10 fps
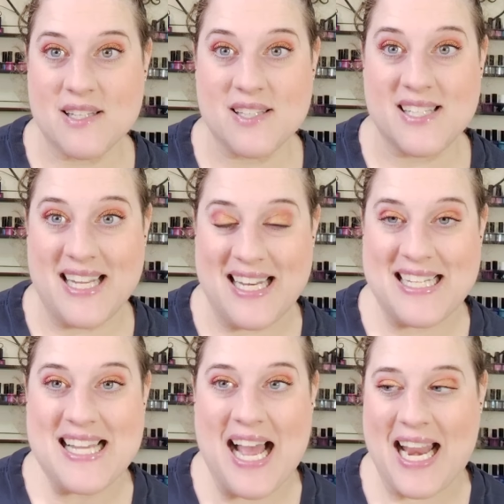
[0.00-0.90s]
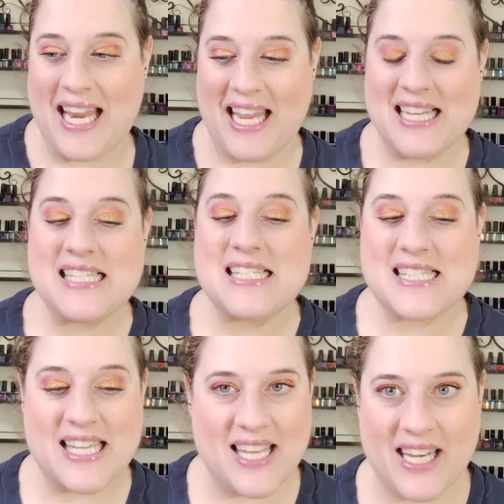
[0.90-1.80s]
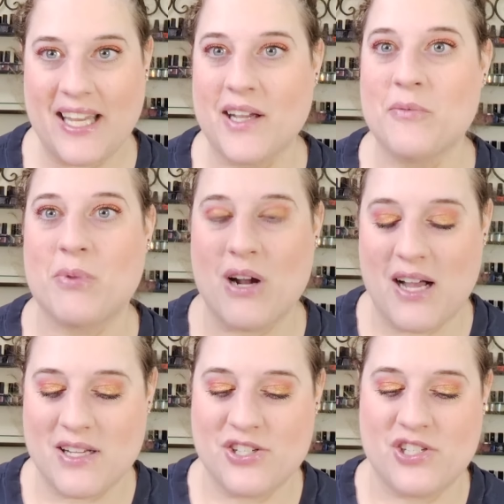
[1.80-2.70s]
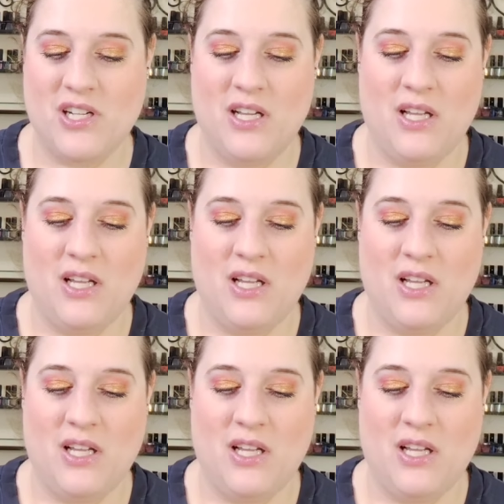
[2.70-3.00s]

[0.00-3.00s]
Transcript: It's a teeny tiny skinny brush